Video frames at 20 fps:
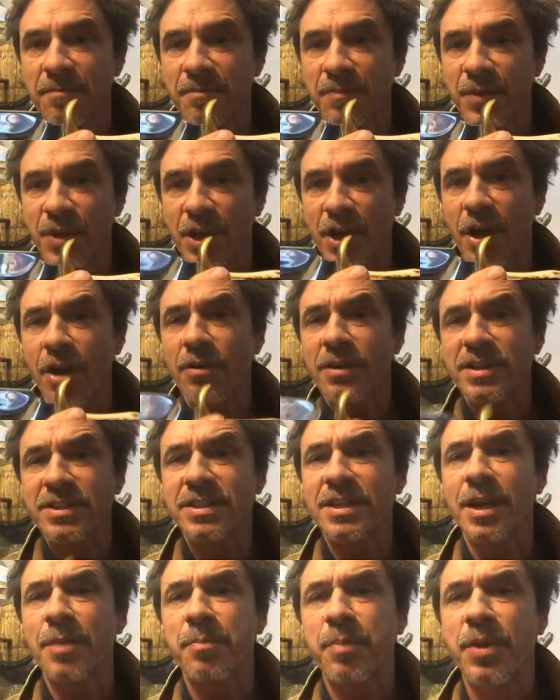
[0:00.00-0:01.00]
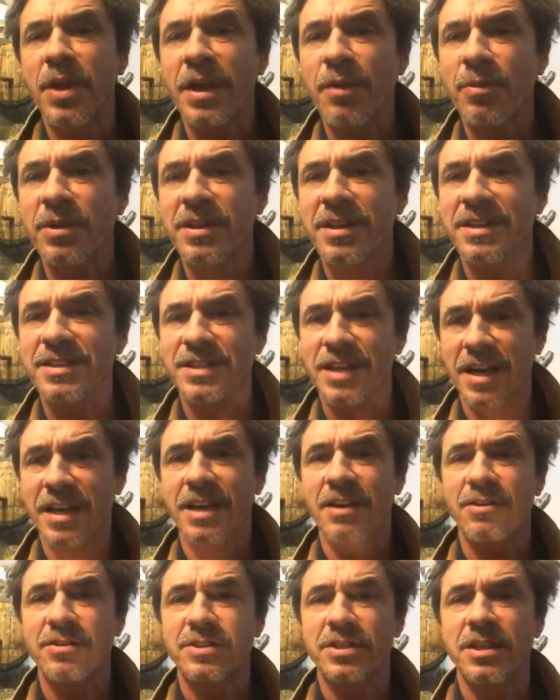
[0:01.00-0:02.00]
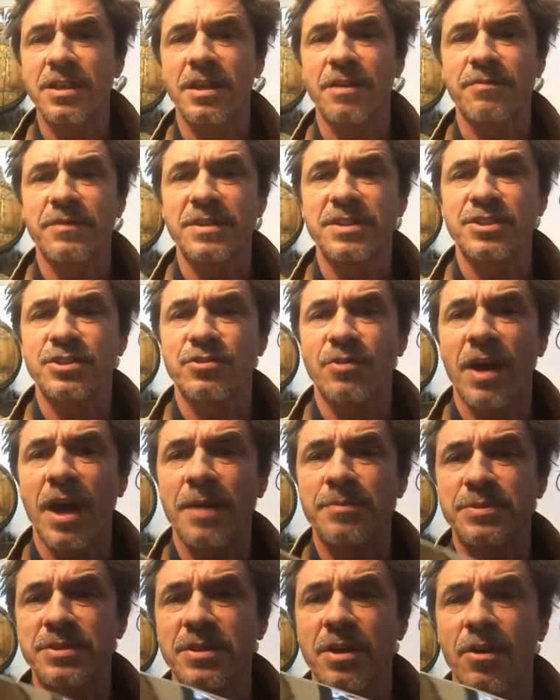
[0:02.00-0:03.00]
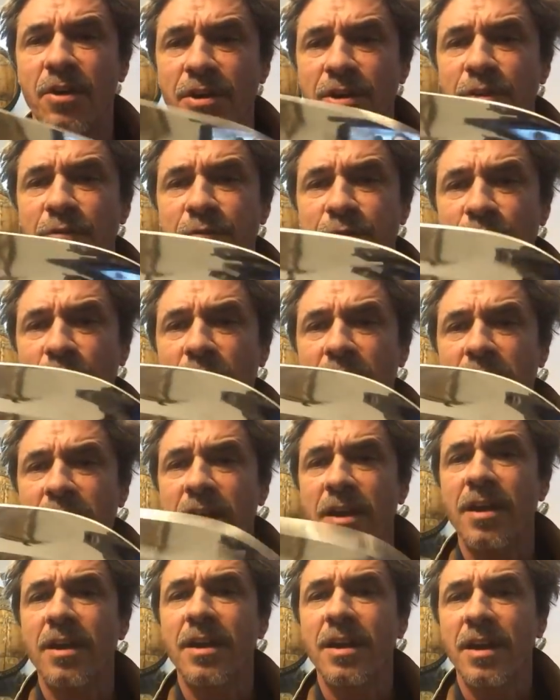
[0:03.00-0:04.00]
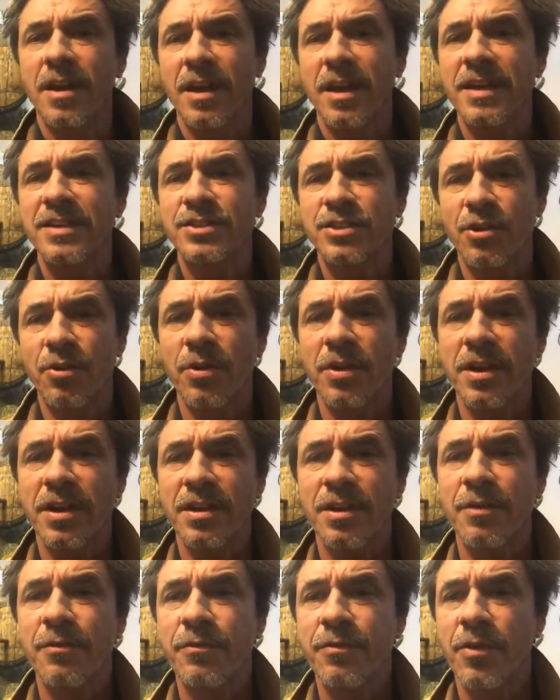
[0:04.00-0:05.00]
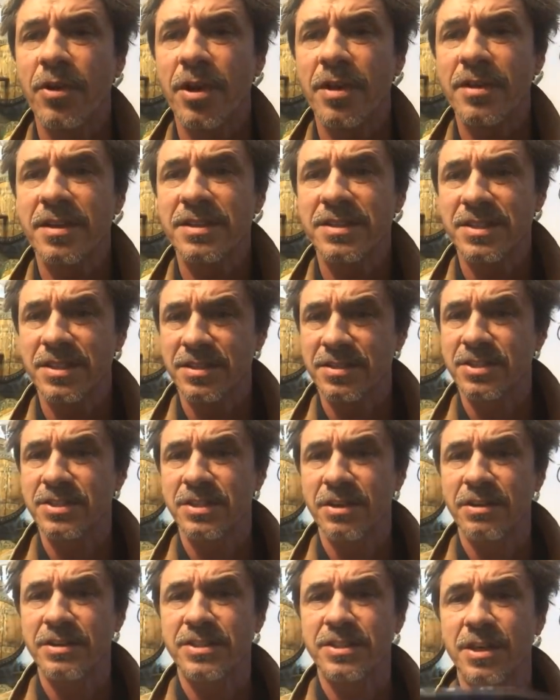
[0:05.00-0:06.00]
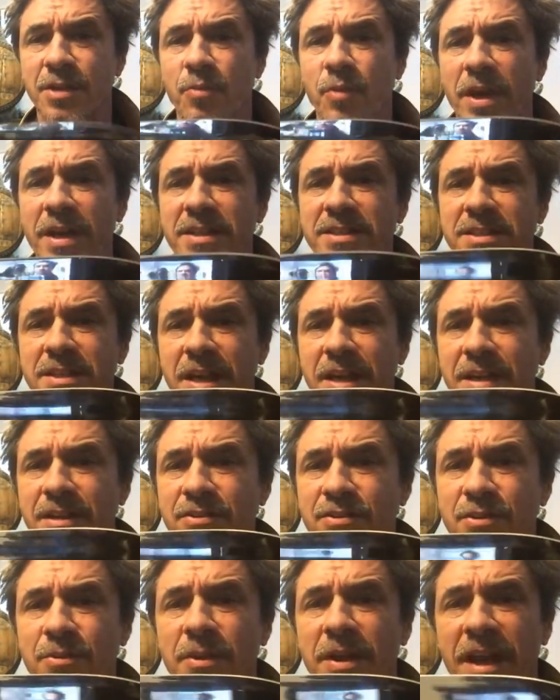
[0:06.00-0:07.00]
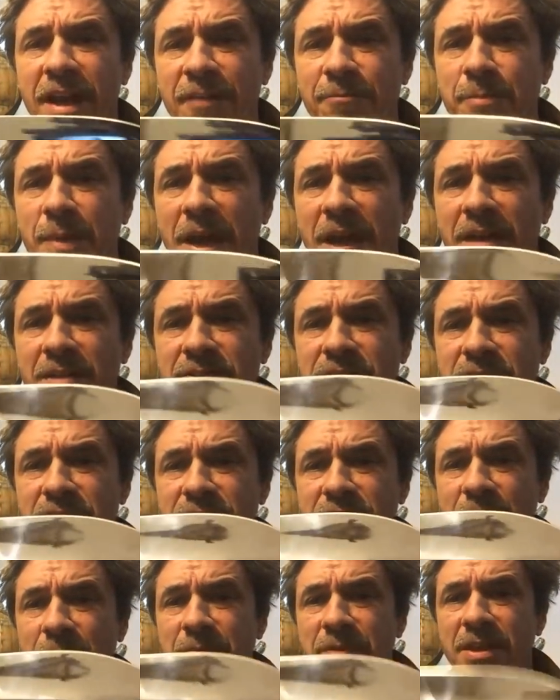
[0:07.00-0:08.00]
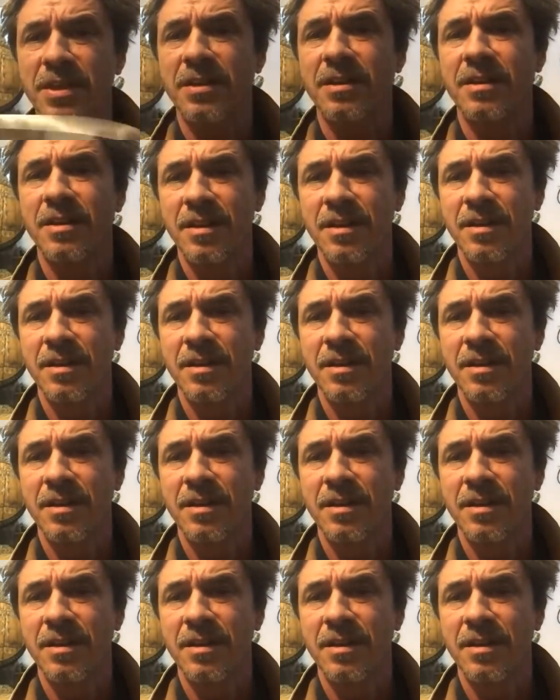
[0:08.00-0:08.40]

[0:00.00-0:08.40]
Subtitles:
You know, he's going to play with this. I guarantee you, if this drops on your foot, it's going in your foot. This is seriously weighs like 2.5 pounds or something.